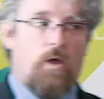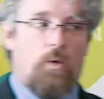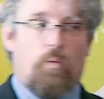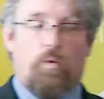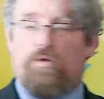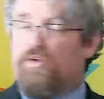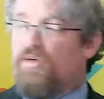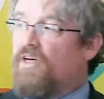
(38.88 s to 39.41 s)

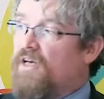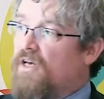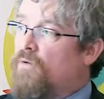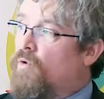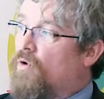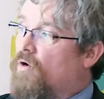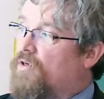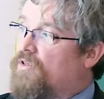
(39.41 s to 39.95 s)
One of the key
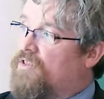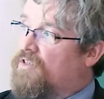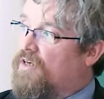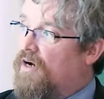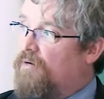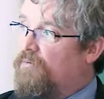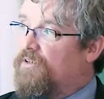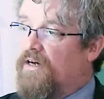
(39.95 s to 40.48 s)
words
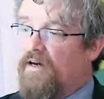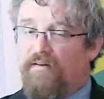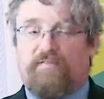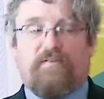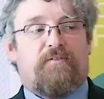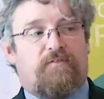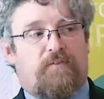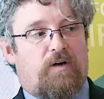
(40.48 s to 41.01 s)
I would have
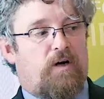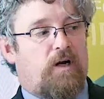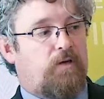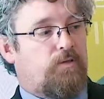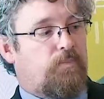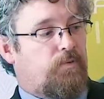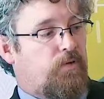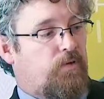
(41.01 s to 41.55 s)
for
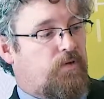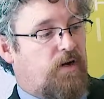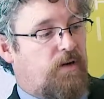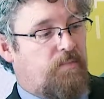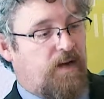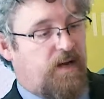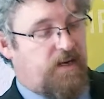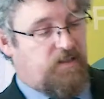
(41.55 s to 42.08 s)
how the
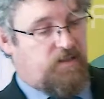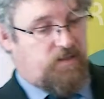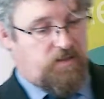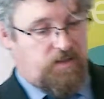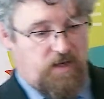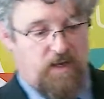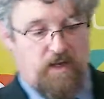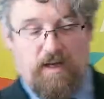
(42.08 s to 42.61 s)
programme has